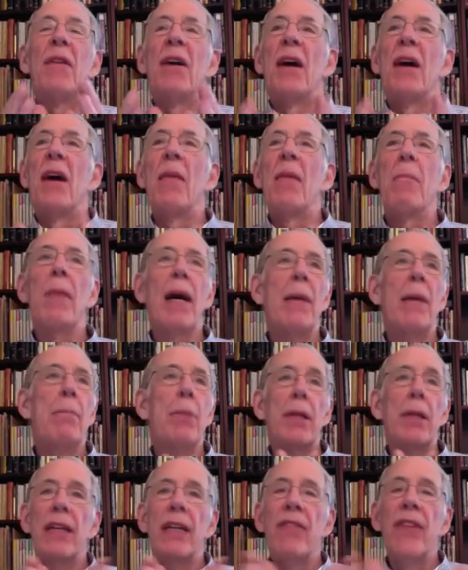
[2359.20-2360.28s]
my
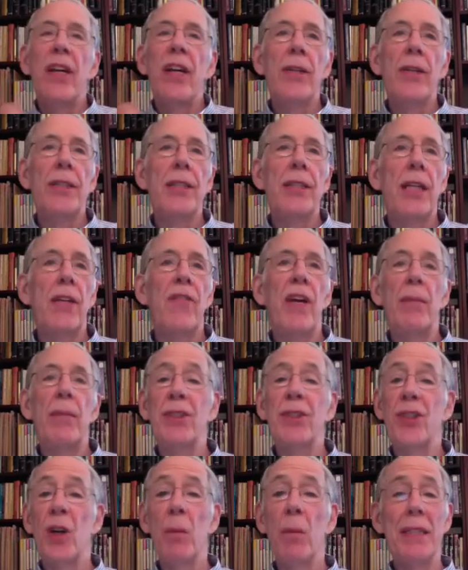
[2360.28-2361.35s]
belief here is that if I'm
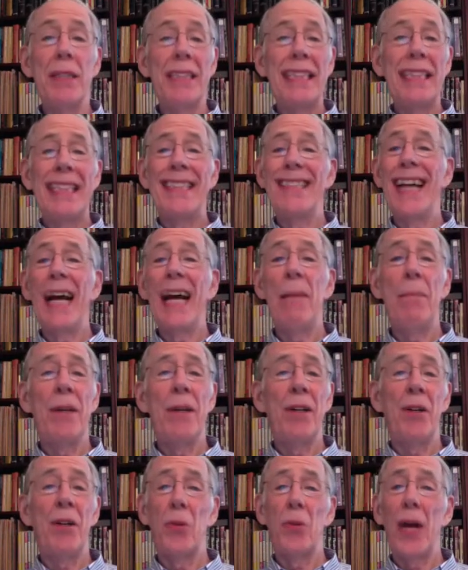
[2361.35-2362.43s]
so busy typing
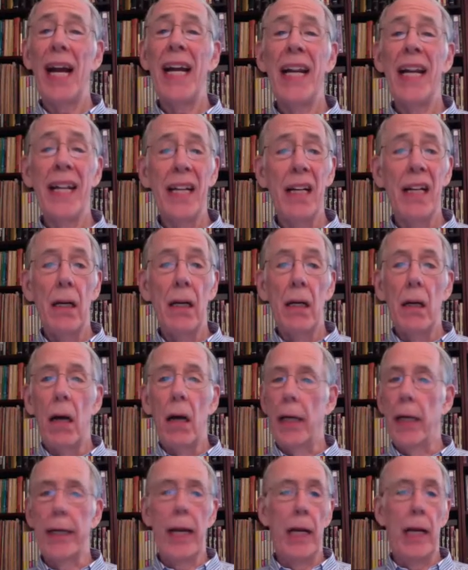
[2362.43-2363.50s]
or writing, I
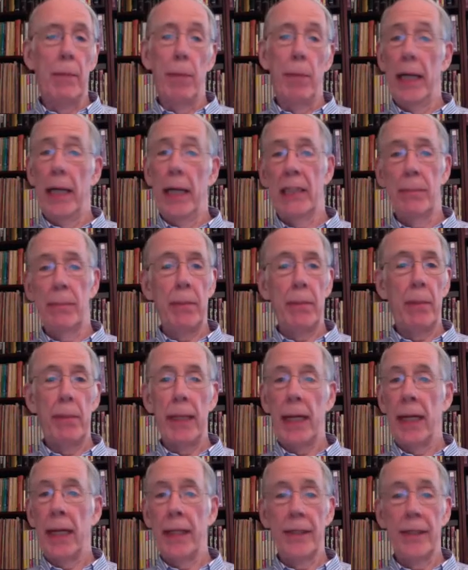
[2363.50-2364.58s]
can't possibly be
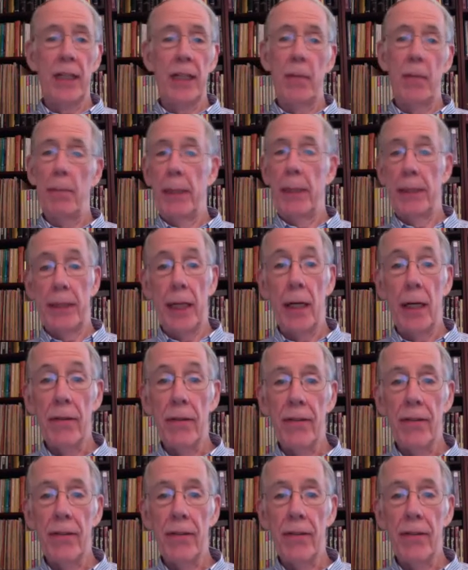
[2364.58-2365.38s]
making this up myself.